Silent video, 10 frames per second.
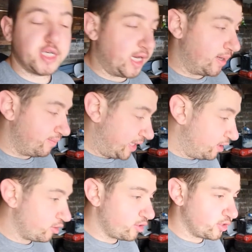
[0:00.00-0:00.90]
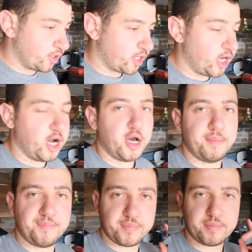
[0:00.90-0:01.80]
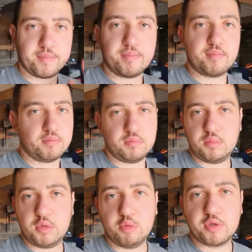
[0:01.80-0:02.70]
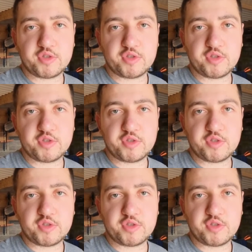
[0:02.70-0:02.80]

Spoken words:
They look good on the car. You would have